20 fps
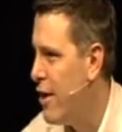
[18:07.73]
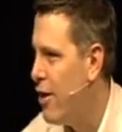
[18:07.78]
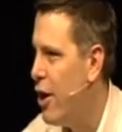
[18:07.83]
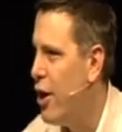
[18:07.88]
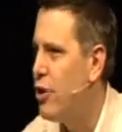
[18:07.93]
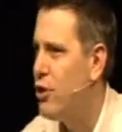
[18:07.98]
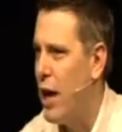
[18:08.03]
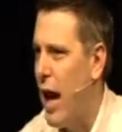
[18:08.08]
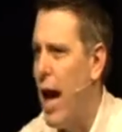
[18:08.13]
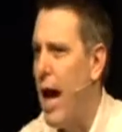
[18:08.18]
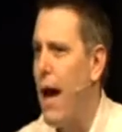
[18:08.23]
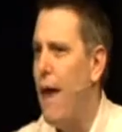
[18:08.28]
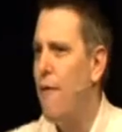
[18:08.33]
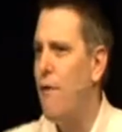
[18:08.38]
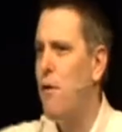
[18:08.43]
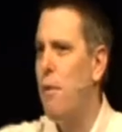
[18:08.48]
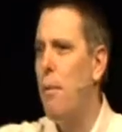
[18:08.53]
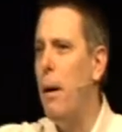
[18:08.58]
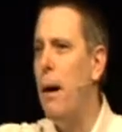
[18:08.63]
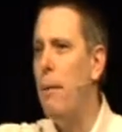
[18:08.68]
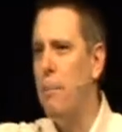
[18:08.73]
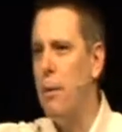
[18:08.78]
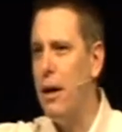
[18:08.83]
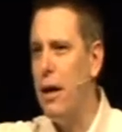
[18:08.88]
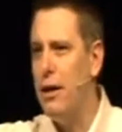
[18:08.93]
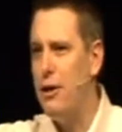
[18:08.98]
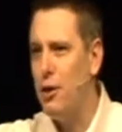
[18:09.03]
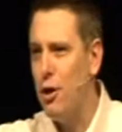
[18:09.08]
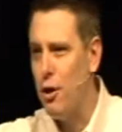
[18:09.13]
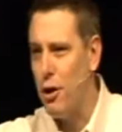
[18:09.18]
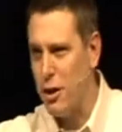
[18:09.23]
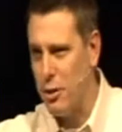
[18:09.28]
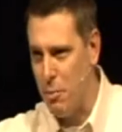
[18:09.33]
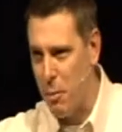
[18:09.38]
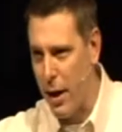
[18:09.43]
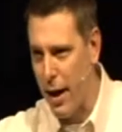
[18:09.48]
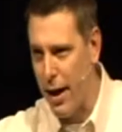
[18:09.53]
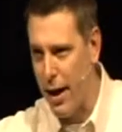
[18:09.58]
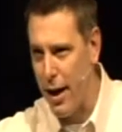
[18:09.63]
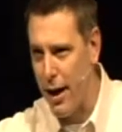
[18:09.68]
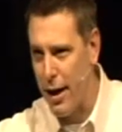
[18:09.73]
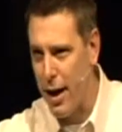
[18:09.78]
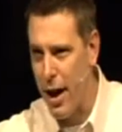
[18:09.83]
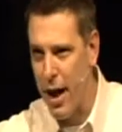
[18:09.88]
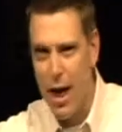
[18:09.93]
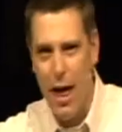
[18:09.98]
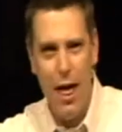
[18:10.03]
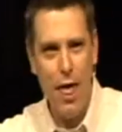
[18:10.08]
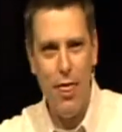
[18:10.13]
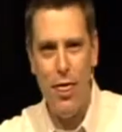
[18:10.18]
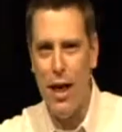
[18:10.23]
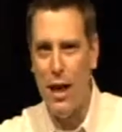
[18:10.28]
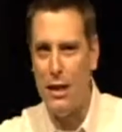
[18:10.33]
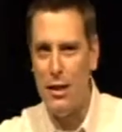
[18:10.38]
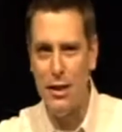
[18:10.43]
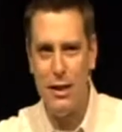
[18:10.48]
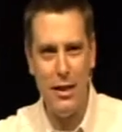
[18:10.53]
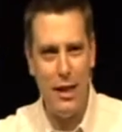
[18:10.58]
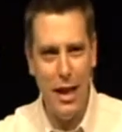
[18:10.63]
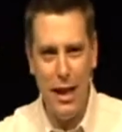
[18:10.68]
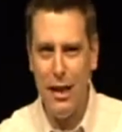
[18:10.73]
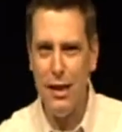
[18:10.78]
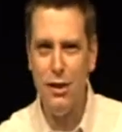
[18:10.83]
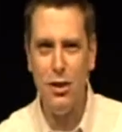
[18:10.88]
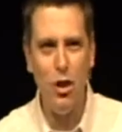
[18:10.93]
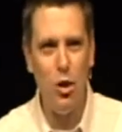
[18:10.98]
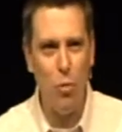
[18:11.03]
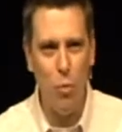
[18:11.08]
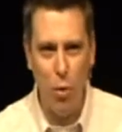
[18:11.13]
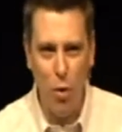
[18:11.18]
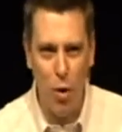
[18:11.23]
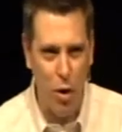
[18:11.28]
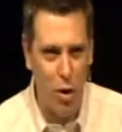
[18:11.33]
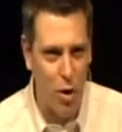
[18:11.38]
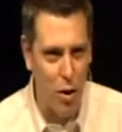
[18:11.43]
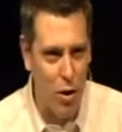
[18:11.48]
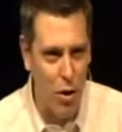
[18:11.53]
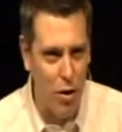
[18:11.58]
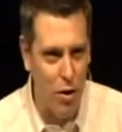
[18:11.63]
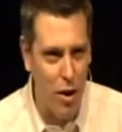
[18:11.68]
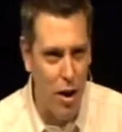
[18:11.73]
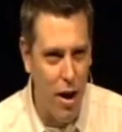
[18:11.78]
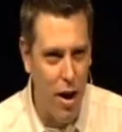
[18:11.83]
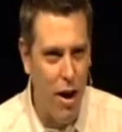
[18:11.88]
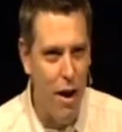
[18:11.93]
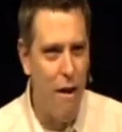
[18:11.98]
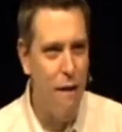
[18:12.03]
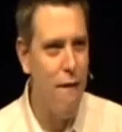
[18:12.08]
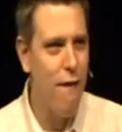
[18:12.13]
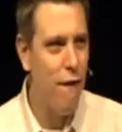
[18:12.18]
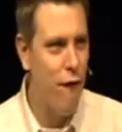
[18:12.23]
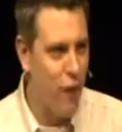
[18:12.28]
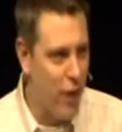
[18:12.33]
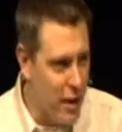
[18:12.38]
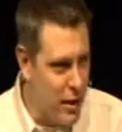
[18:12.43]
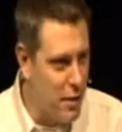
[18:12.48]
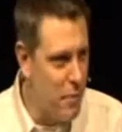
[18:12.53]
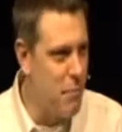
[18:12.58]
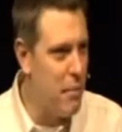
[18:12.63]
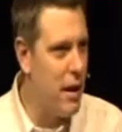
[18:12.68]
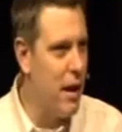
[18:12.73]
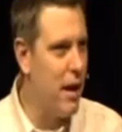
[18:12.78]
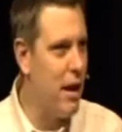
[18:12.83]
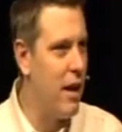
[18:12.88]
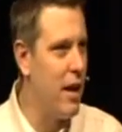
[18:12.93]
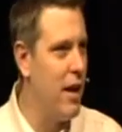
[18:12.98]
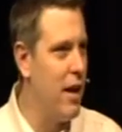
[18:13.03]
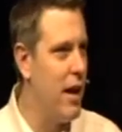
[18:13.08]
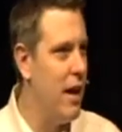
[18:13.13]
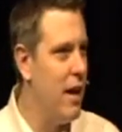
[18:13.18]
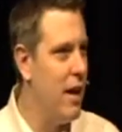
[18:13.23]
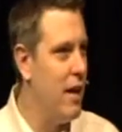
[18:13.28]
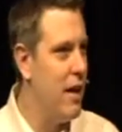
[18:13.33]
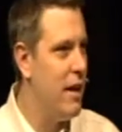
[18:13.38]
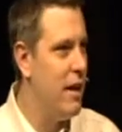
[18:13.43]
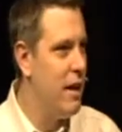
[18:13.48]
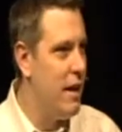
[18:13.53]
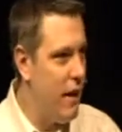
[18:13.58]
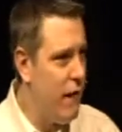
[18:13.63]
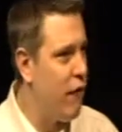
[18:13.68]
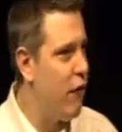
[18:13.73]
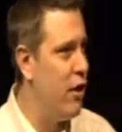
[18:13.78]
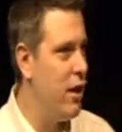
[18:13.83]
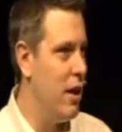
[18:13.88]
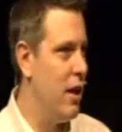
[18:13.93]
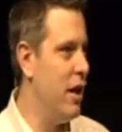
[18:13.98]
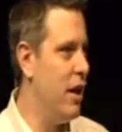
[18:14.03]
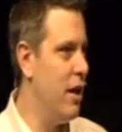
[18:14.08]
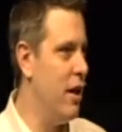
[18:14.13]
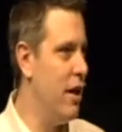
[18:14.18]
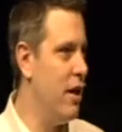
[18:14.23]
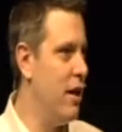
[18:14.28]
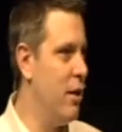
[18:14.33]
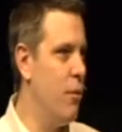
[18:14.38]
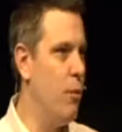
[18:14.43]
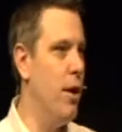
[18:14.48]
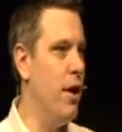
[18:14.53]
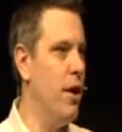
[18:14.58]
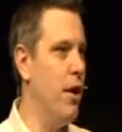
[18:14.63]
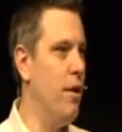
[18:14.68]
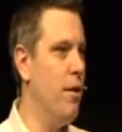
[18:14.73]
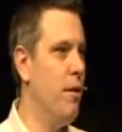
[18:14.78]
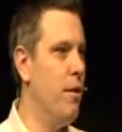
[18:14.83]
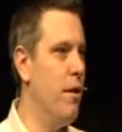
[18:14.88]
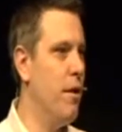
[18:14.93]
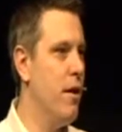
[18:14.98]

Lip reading: there's half the population on this planet that sees the world fundamentally differently than we do.